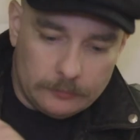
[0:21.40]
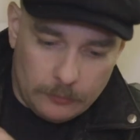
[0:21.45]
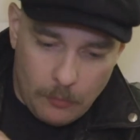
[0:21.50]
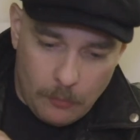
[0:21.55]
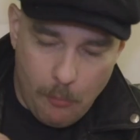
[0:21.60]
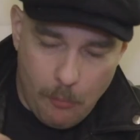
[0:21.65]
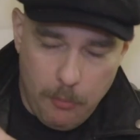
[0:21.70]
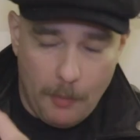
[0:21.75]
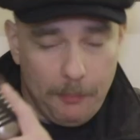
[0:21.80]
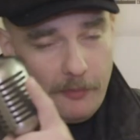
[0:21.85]

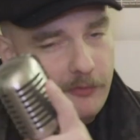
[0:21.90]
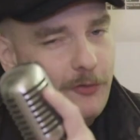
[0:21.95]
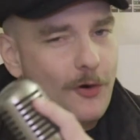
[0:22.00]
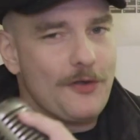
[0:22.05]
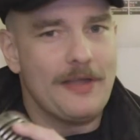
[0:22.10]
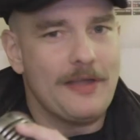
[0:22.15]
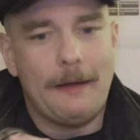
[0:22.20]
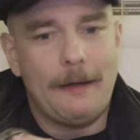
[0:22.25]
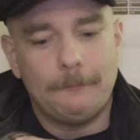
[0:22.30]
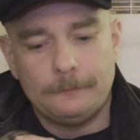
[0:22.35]
But before
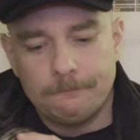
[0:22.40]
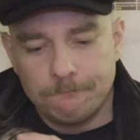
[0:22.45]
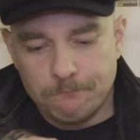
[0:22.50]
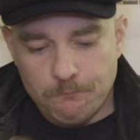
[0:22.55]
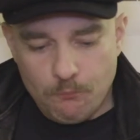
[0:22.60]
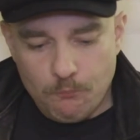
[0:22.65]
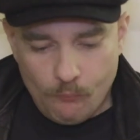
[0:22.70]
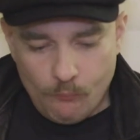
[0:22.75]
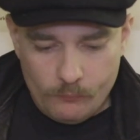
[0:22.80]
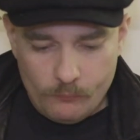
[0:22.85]
that,
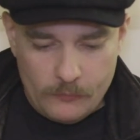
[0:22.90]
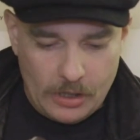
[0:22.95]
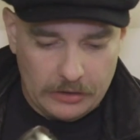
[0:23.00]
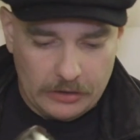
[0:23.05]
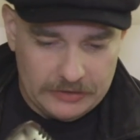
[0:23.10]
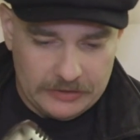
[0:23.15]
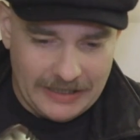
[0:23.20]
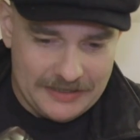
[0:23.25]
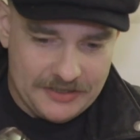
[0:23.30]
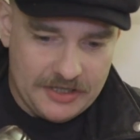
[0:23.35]

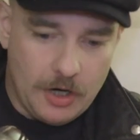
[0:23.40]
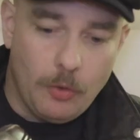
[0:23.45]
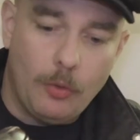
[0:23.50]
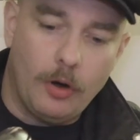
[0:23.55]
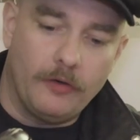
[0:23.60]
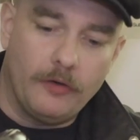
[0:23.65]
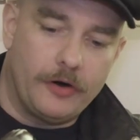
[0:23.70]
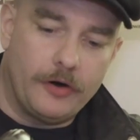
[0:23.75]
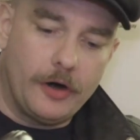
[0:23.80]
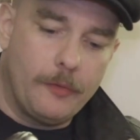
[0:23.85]
let's go
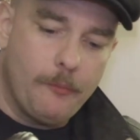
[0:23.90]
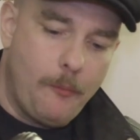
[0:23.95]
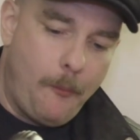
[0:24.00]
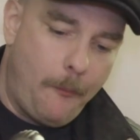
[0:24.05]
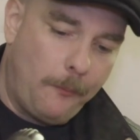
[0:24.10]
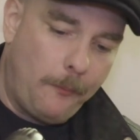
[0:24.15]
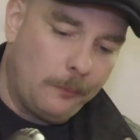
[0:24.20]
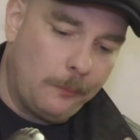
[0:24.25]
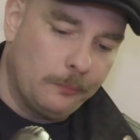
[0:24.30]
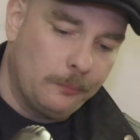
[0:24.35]
over
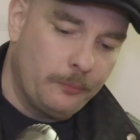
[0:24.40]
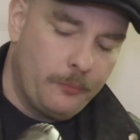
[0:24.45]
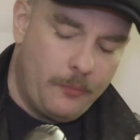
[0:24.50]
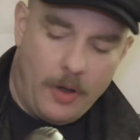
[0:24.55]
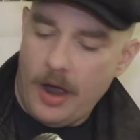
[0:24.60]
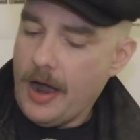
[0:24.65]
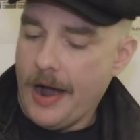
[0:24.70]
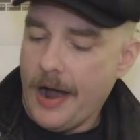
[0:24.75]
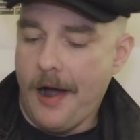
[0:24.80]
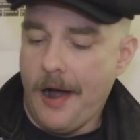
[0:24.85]

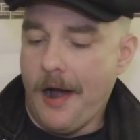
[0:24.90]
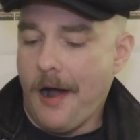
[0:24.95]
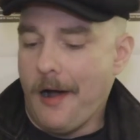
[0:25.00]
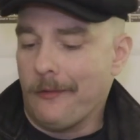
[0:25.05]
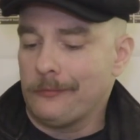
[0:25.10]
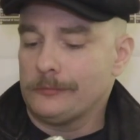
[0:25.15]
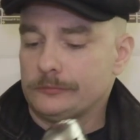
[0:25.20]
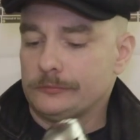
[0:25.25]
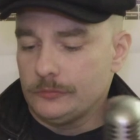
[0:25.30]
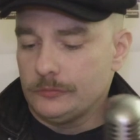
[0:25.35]
uh,
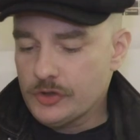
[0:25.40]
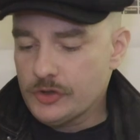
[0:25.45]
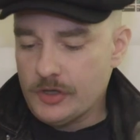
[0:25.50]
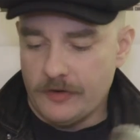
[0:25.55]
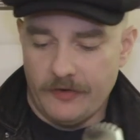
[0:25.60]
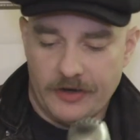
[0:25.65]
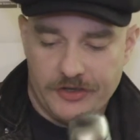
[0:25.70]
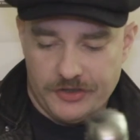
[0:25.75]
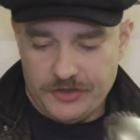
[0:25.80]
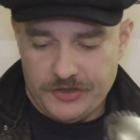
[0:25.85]
sort of
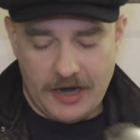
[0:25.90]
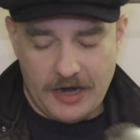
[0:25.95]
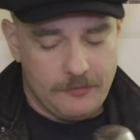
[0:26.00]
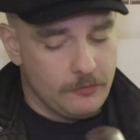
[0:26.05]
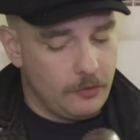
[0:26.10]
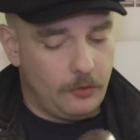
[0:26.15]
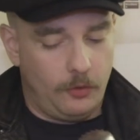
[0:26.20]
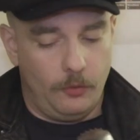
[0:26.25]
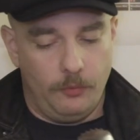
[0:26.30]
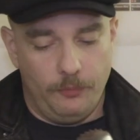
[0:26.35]
a
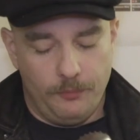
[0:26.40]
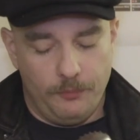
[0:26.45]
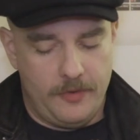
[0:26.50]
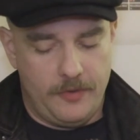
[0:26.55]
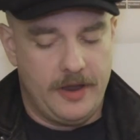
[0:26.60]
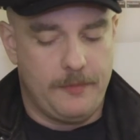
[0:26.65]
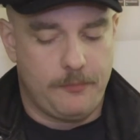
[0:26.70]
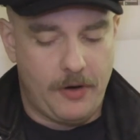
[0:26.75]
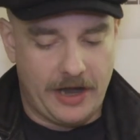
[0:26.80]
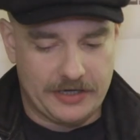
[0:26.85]
general
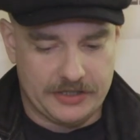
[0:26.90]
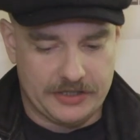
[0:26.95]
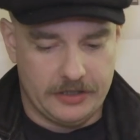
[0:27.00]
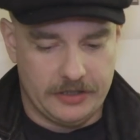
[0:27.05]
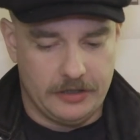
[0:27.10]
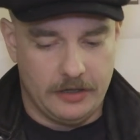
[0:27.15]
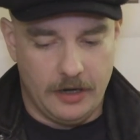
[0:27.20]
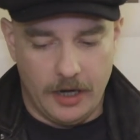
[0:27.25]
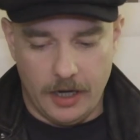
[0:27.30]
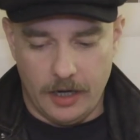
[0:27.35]
impression
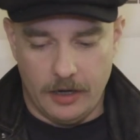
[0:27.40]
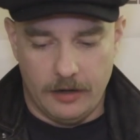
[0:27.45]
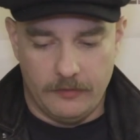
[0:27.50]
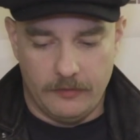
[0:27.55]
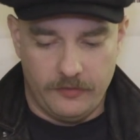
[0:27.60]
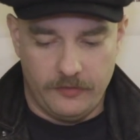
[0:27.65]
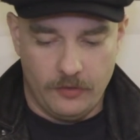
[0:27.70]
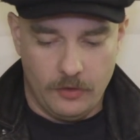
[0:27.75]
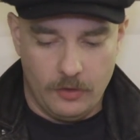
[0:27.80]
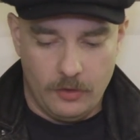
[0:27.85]
of
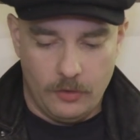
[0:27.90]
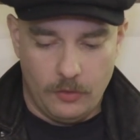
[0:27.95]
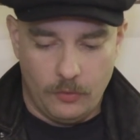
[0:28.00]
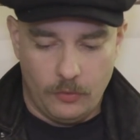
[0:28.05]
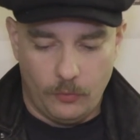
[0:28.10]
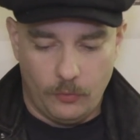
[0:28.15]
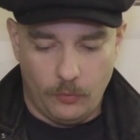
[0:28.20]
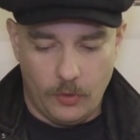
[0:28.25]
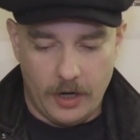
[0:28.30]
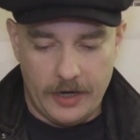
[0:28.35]

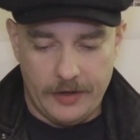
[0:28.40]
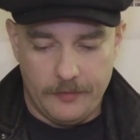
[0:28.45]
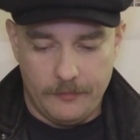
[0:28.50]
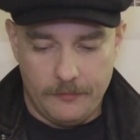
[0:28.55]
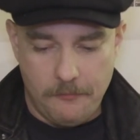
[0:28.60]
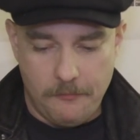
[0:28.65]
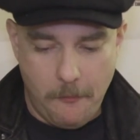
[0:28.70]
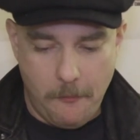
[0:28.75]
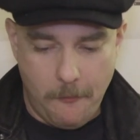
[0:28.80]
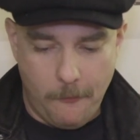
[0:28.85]
what
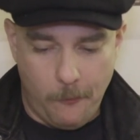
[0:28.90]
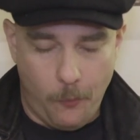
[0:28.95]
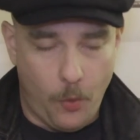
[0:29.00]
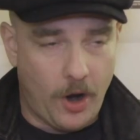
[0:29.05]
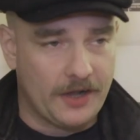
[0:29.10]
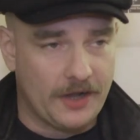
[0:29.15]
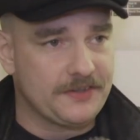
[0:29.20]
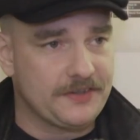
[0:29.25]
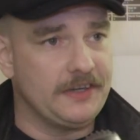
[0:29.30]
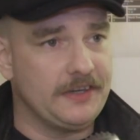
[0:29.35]

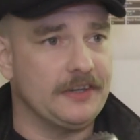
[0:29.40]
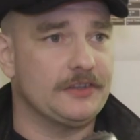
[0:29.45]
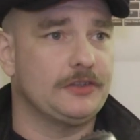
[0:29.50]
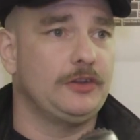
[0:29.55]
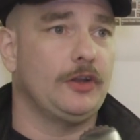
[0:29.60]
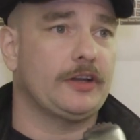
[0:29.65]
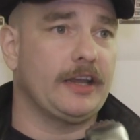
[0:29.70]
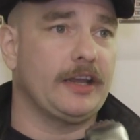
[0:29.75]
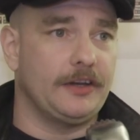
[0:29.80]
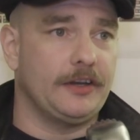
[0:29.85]
WotC is
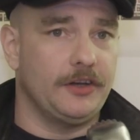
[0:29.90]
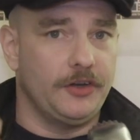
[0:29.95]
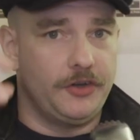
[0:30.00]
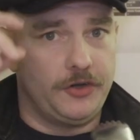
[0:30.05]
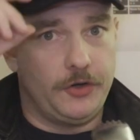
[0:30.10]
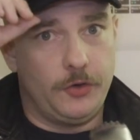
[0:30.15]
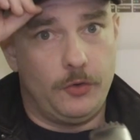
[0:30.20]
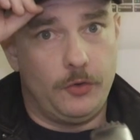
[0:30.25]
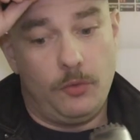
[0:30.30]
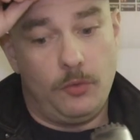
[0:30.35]
looking to
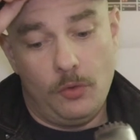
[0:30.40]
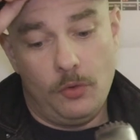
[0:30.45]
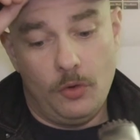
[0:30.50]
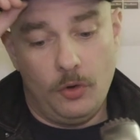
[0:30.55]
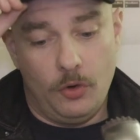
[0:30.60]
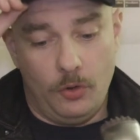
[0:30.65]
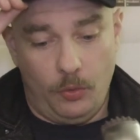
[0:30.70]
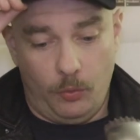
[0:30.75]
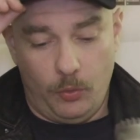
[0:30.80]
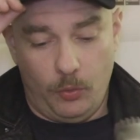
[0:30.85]
do,
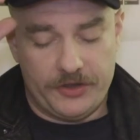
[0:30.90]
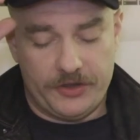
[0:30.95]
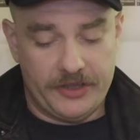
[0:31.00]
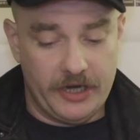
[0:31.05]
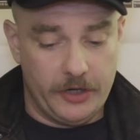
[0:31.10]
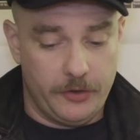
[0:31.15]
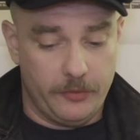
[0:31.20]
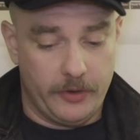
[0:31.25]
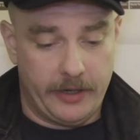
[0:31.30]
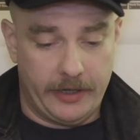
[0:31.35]
what they're
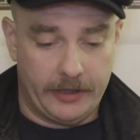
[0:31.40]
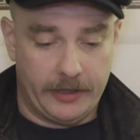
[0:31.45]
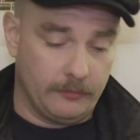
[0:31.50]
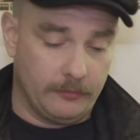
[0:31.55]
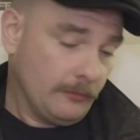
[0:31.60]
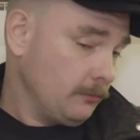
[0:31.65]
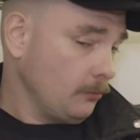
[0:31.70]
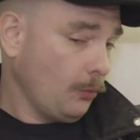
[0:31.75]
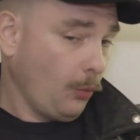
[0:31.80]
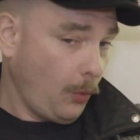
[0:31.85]
doing
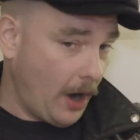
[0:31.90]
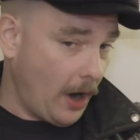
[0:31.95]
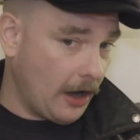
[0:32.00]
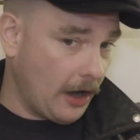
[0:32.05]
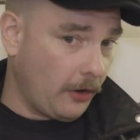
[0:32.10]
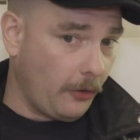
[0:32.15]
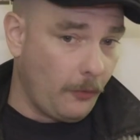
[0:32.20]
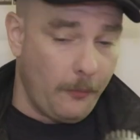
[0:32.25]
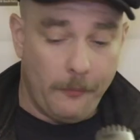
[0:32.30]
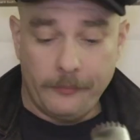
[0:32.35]

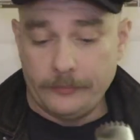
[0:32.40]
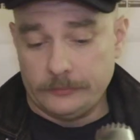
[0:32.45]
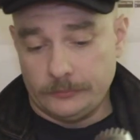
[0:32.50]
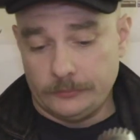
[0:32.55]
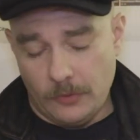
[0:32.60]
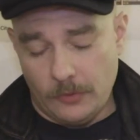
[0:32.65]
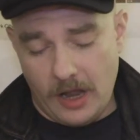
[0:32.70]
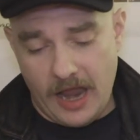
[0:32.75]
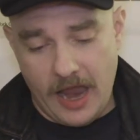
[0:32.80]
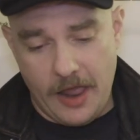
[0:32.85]
well
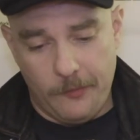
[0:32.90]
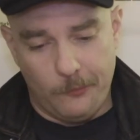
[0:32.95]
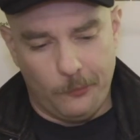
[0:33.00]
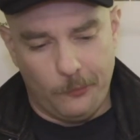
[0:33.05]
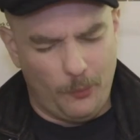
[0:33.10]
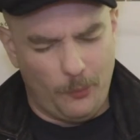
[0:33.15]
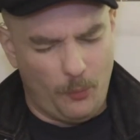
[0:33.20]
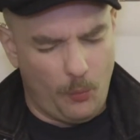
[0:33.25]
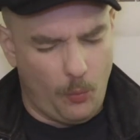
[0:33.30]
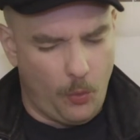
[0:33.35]
and
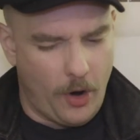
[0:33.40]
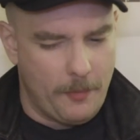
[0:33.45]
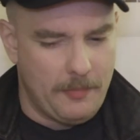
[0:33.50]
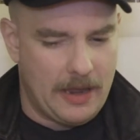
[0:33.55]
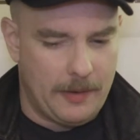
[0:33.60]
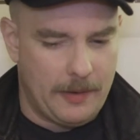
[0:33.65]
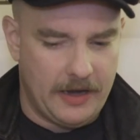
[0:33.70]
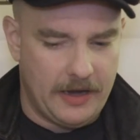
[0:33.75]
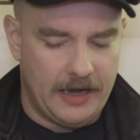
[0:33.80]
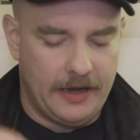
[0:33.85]
what
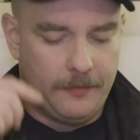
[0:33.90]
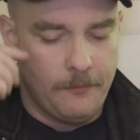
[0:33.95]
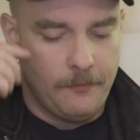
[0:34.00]
maybe